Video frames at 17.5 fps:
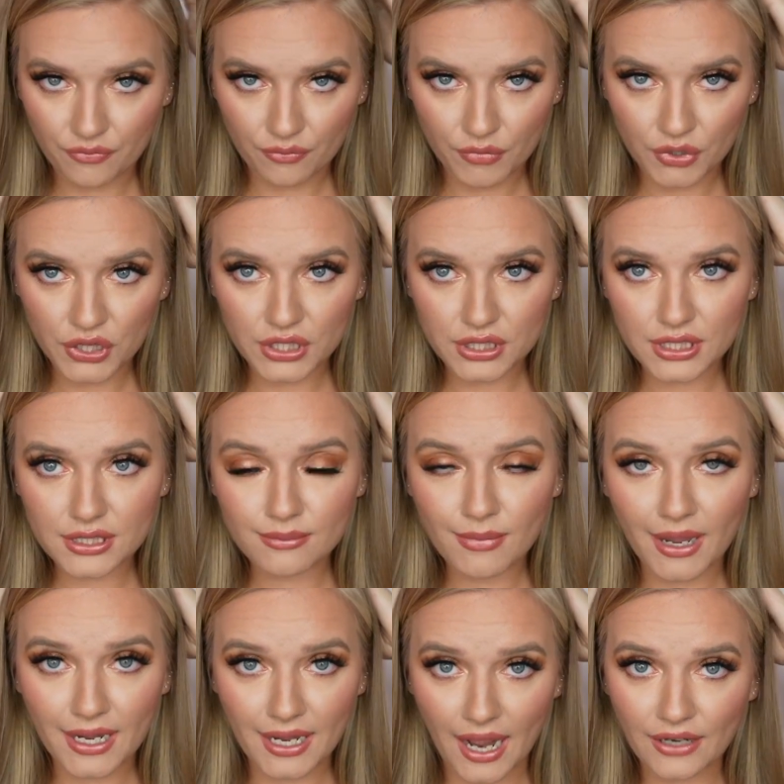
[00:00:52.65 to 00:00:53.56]
But this is
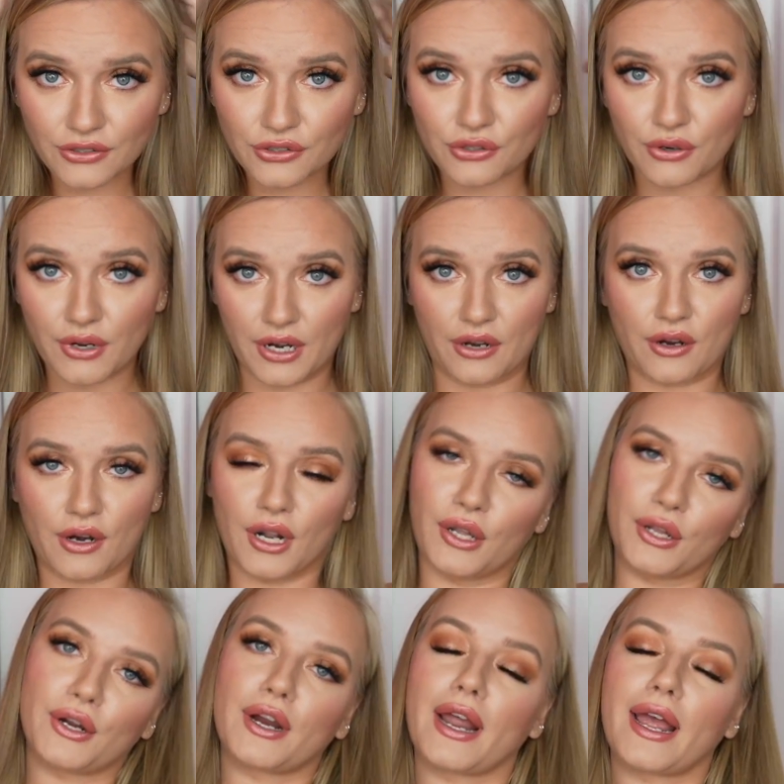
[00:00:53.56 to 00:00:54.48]
my natural hair
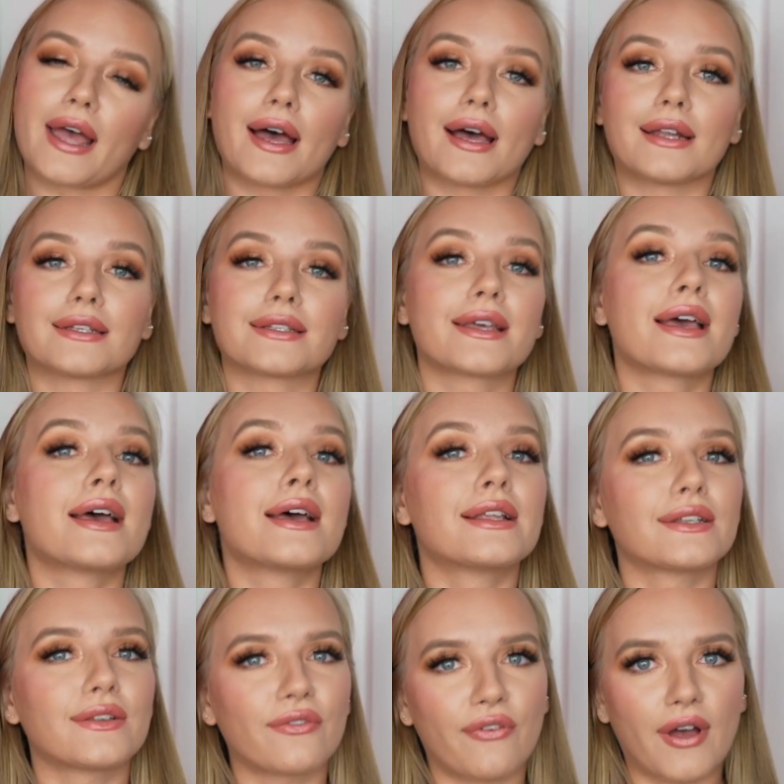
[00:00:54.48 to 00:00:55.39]
color, and
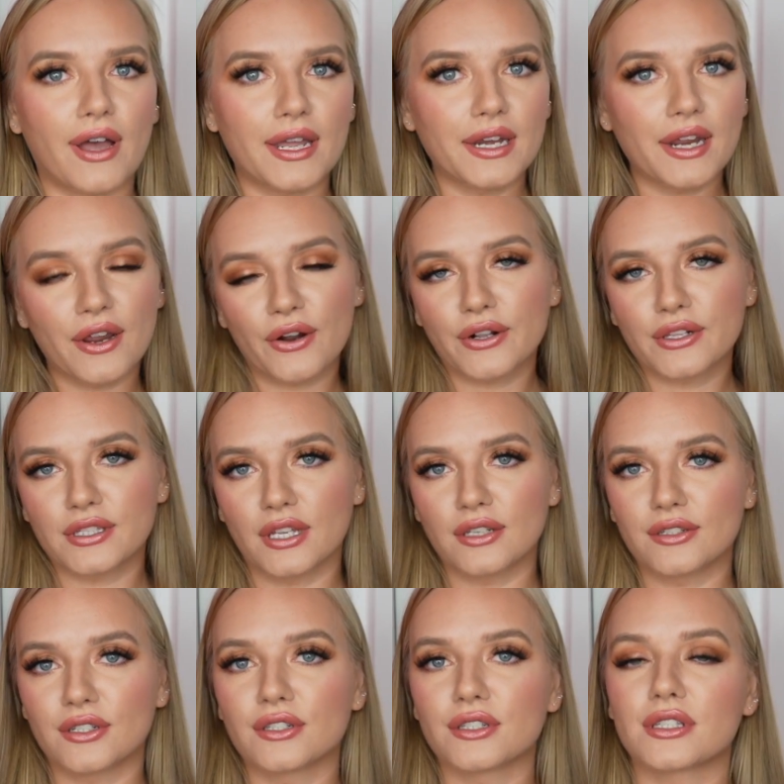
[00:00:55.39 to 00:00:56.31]
to find hair
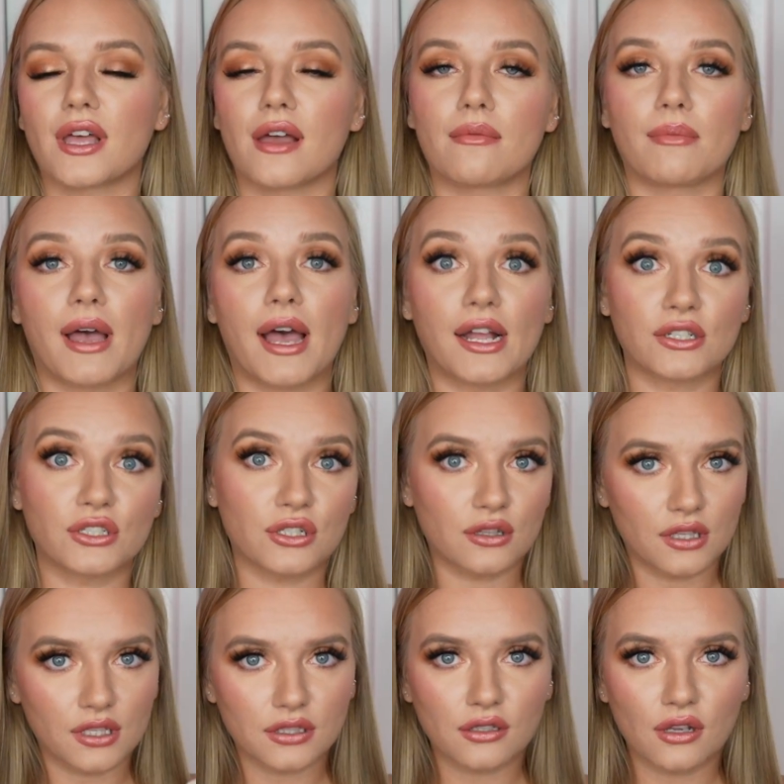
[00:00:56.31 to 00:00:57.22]
extensions that match
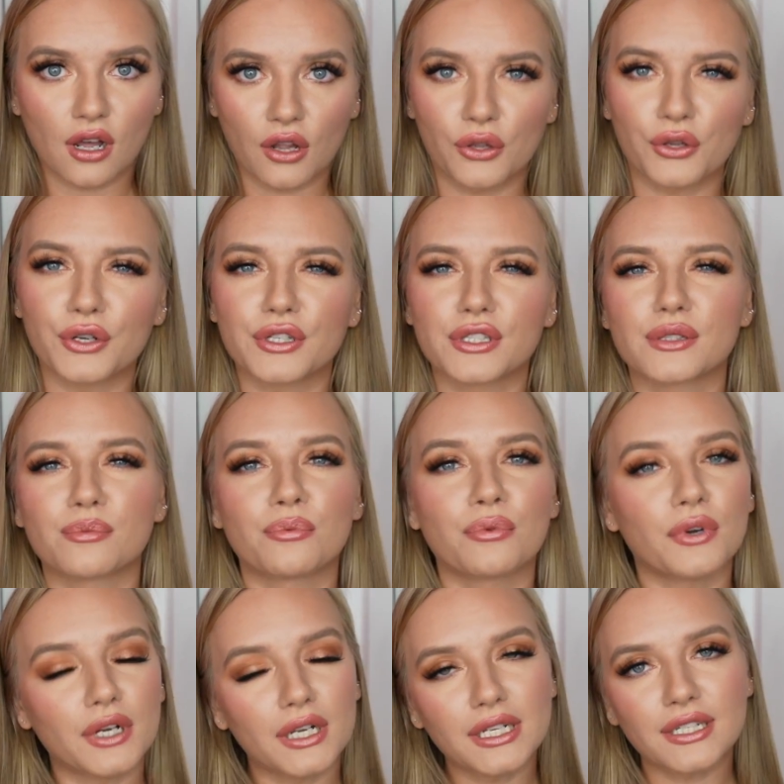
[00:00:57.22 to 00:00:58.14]
this color is
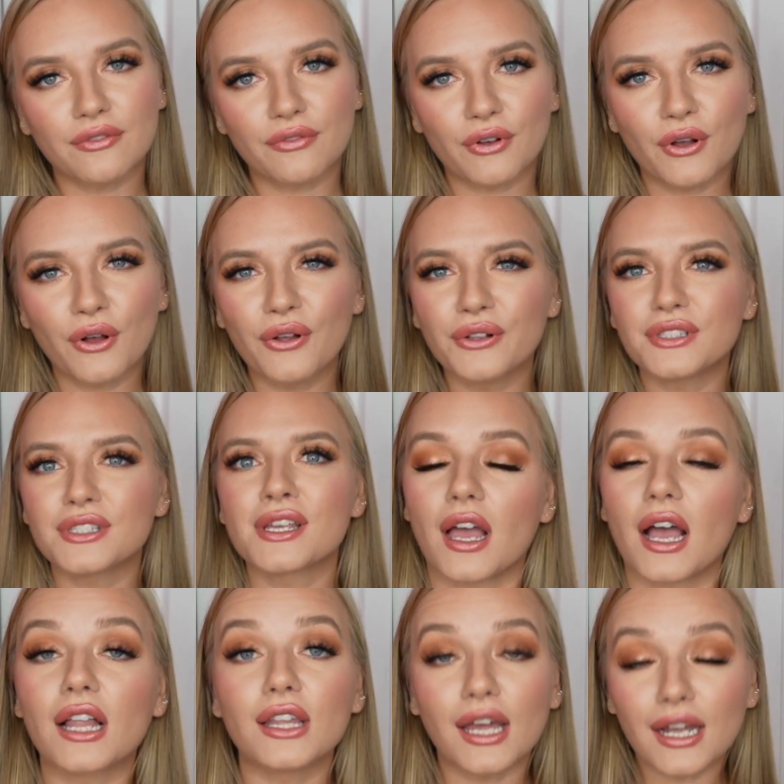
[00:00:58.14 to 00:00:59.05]
pretty difficult.
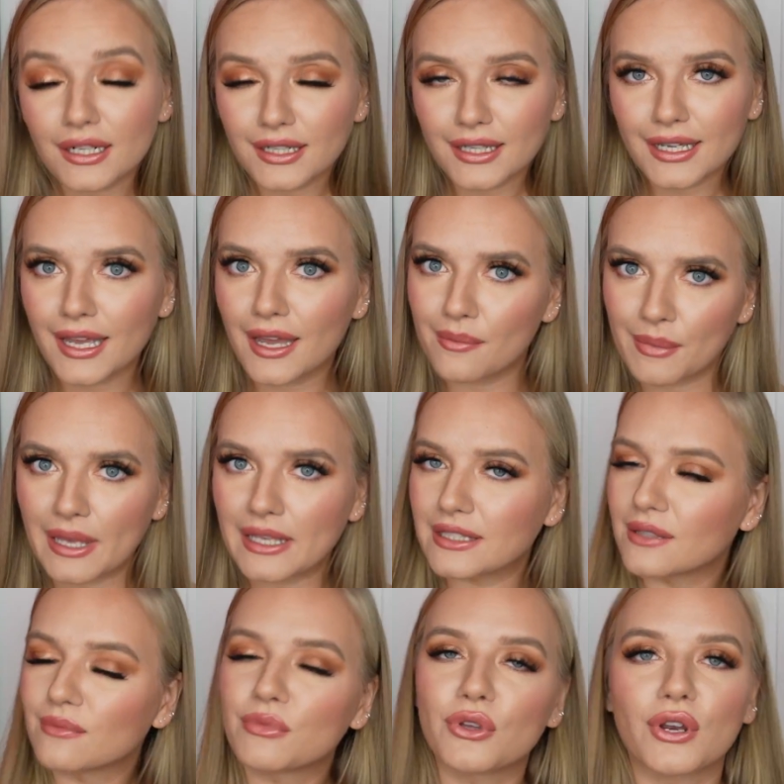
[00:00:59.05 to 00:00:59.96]
Luckily,
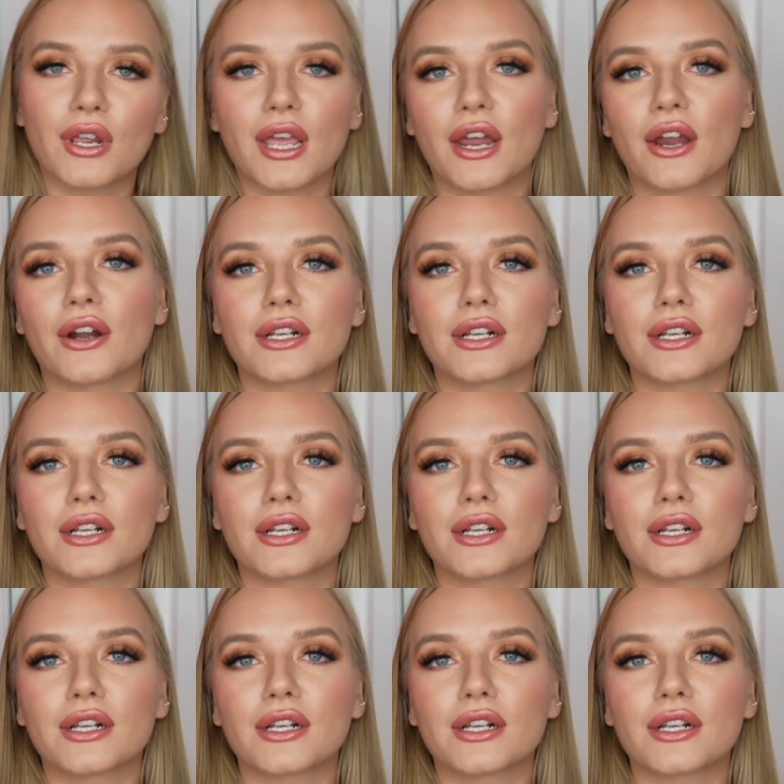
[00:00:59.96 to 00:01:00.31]
Amazing Beauty Hair